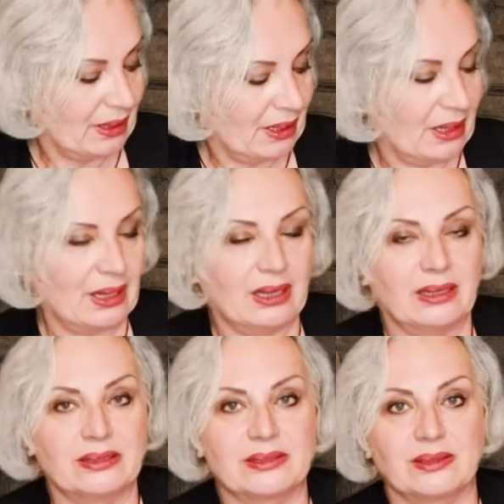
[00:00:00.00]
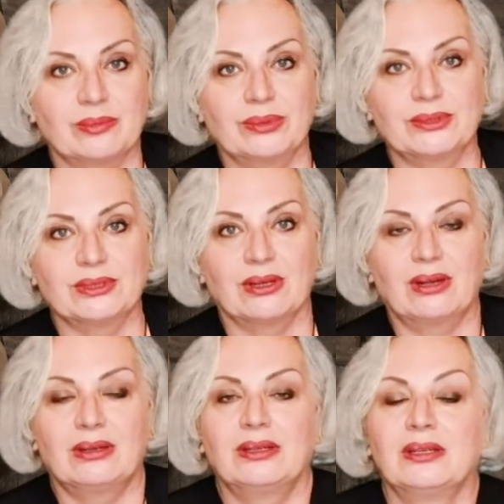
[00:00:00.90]
And symbols
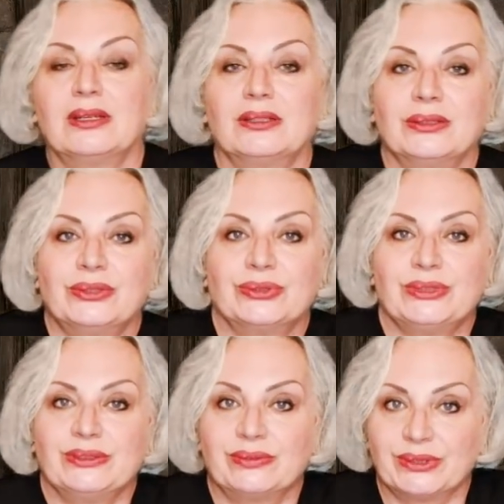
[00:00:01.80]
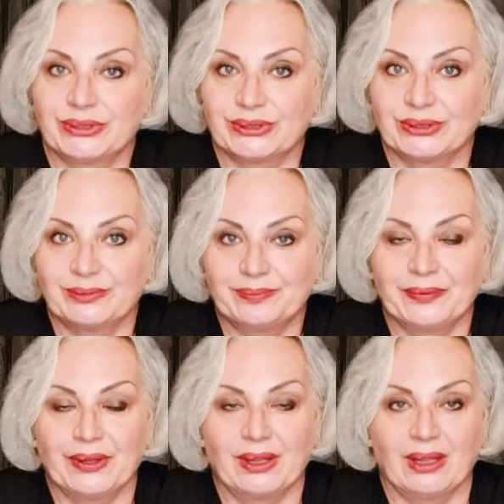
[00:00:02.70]
are universal.
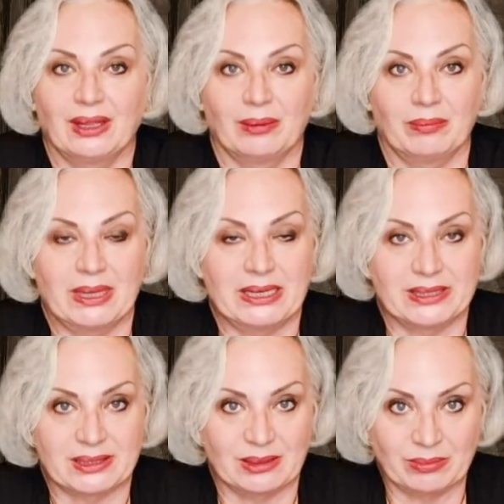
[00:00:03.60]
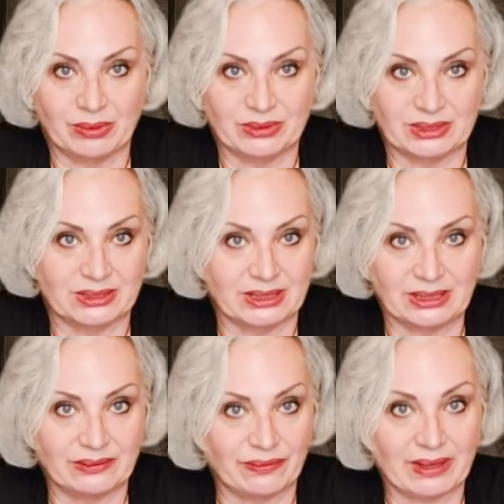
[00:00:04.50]
Many symbols
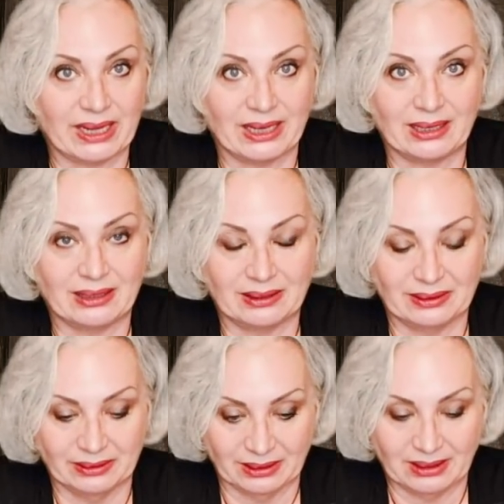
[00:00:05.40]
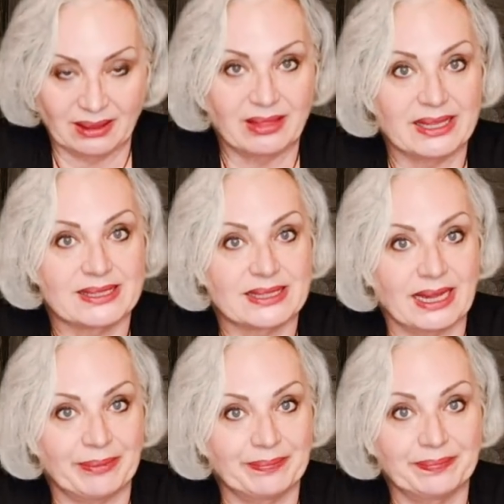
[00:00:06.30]
signify the
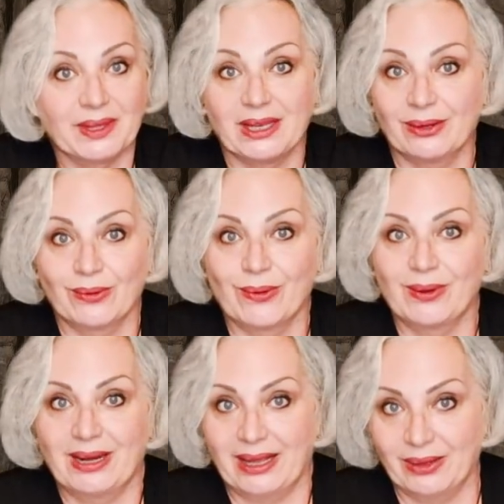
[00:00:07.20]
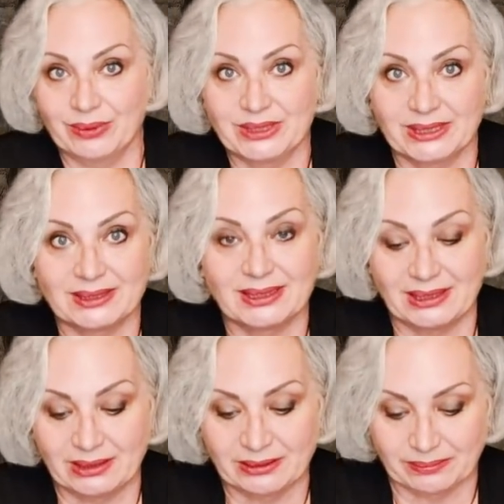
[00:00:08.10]
same in all languages, in,
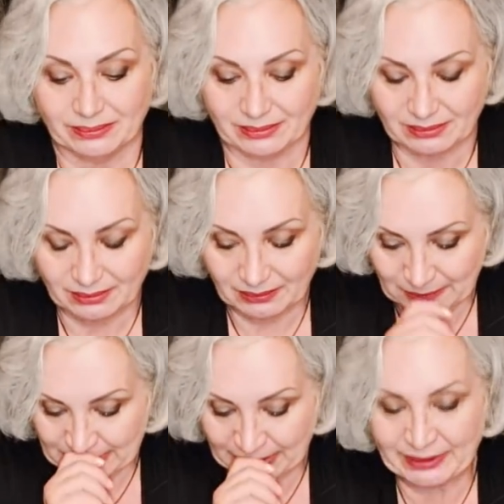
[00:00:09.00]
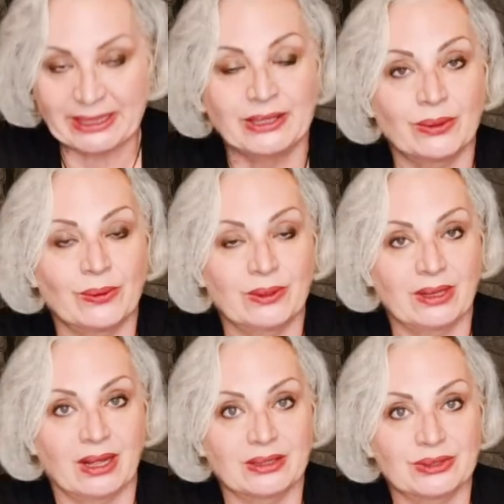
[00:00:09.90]
sorry, in all
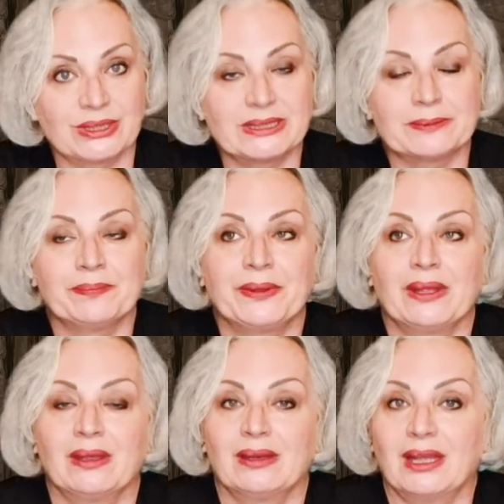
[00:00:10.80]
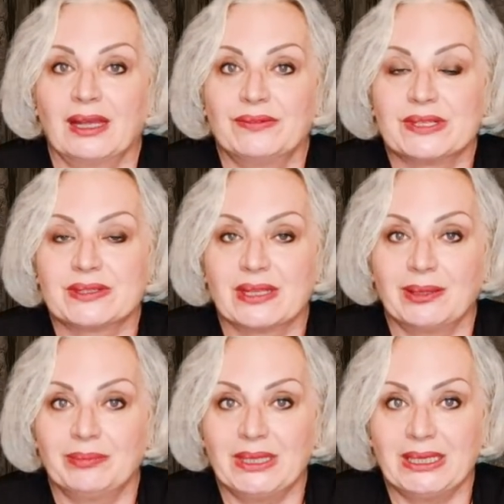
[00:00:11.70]
countries. They have the
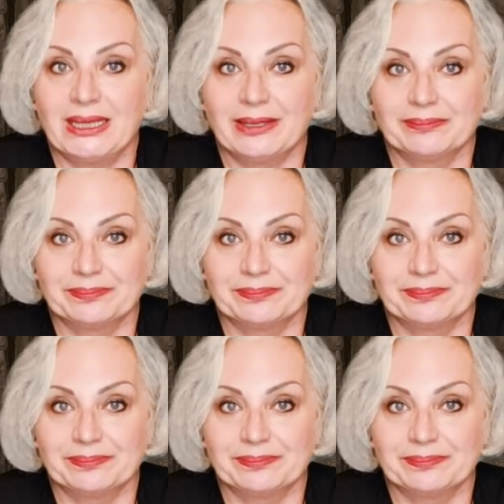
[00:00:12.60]
same meaning.